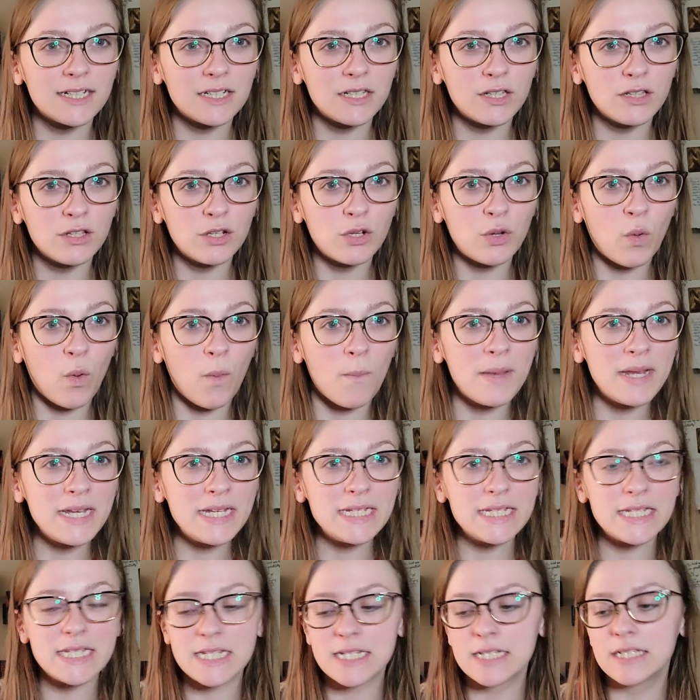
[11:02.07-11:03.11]

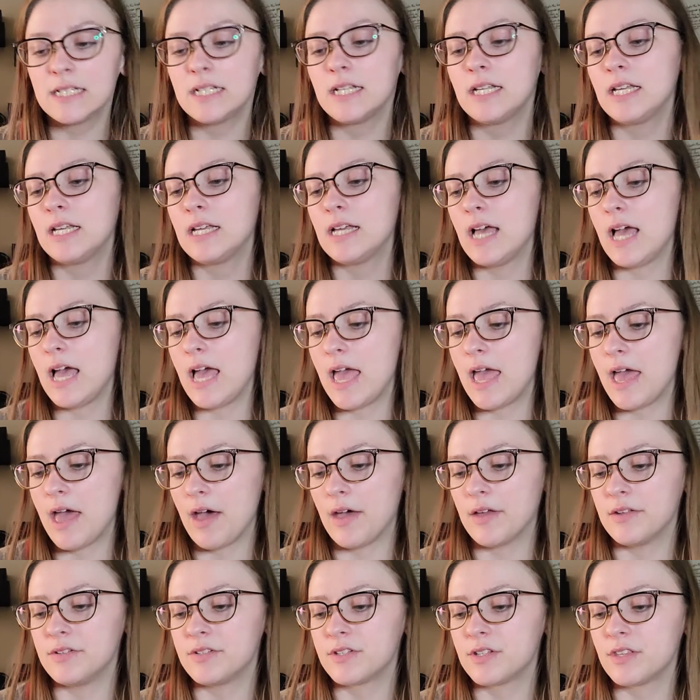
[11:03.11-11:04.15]
Lenormant.
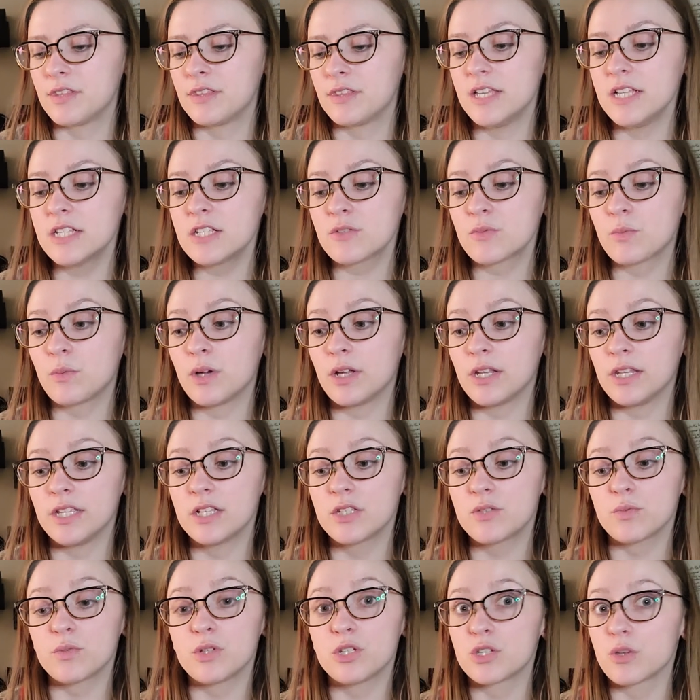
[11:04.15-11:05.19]
And this one,
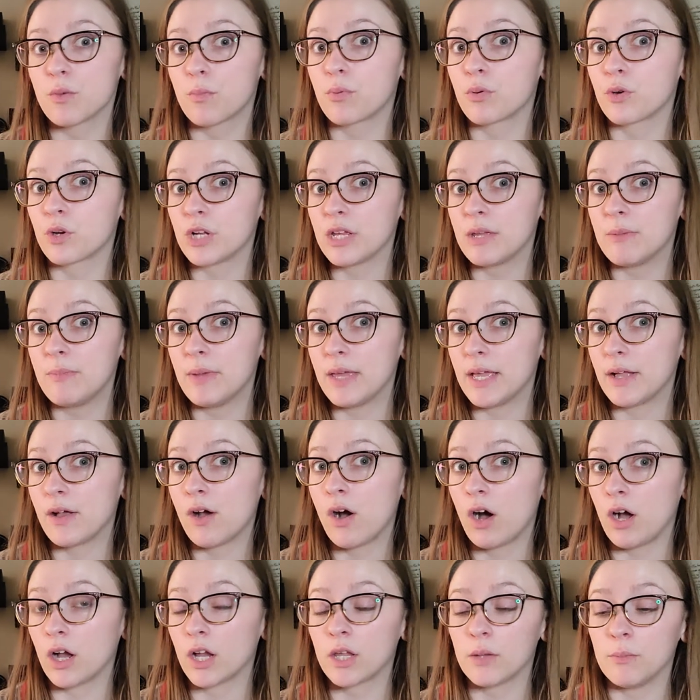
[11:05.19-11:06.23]
this one is a pretty big
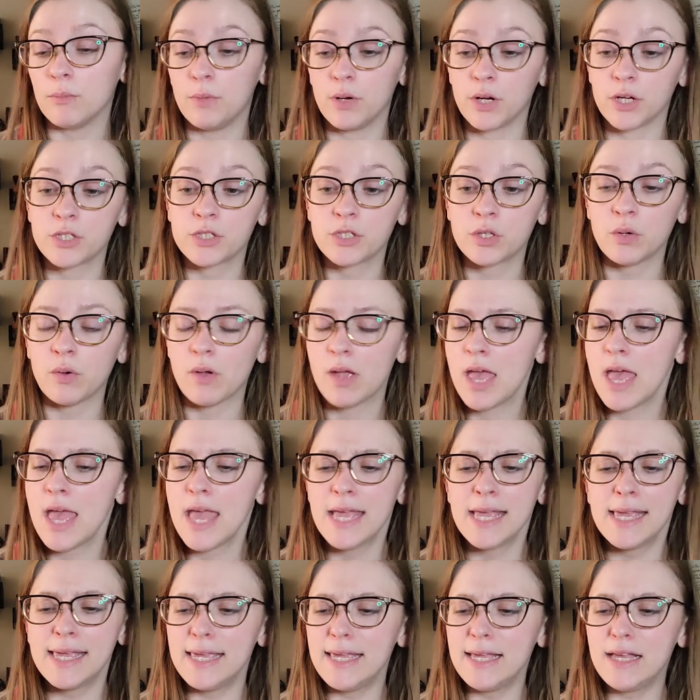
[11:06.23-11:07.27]
honking book too.
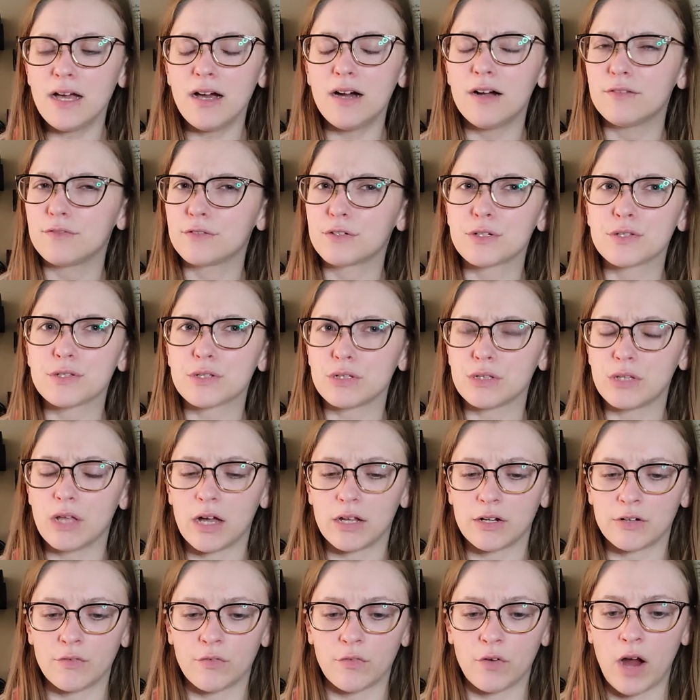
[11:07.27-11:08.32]
He covers a
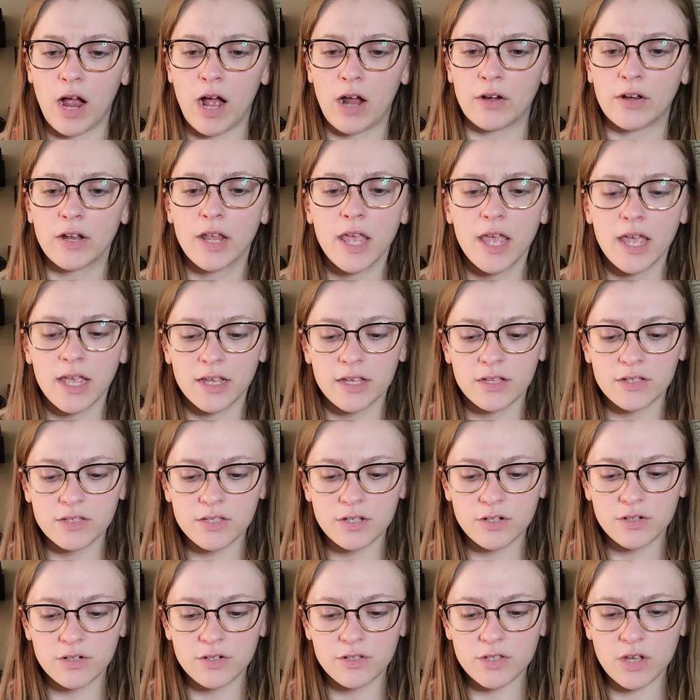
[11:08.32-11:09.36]
lot of ground because
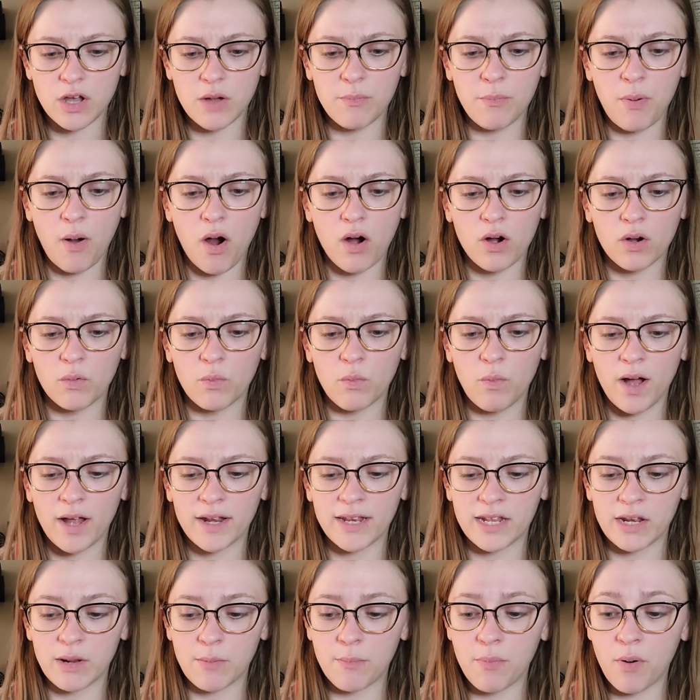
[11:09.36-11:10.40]
there's a part one
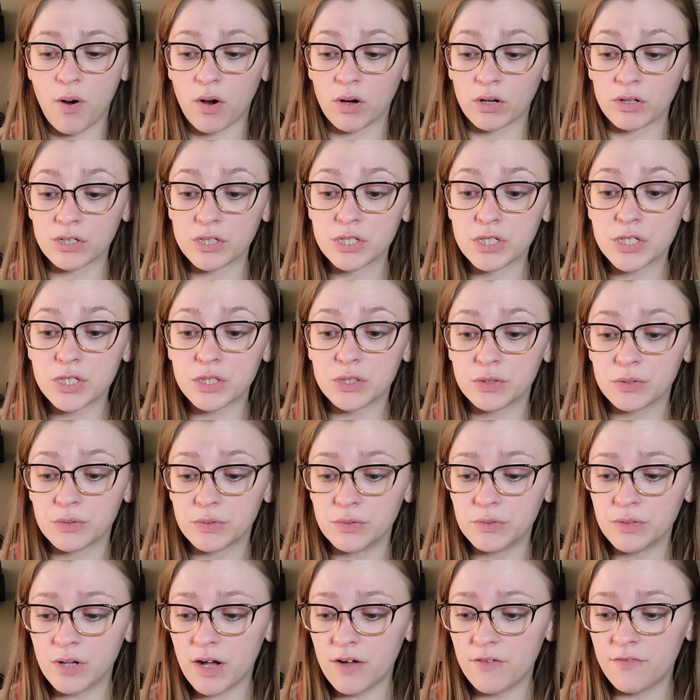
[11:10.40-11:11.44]
and a part
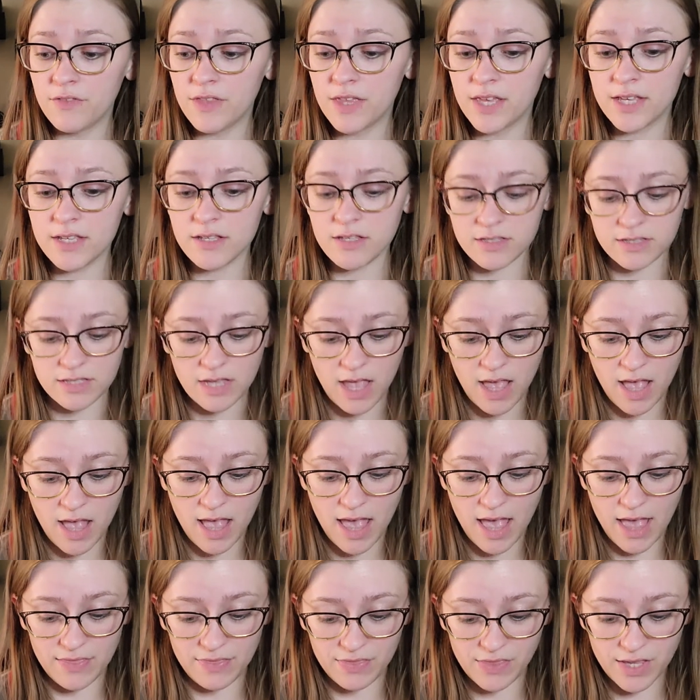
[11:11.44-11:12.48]
two of this.
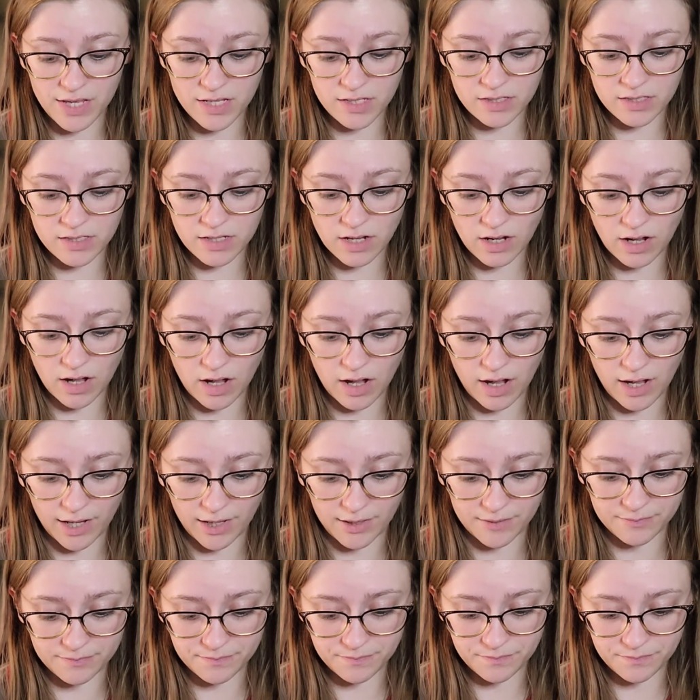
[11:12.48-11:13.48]
And this guy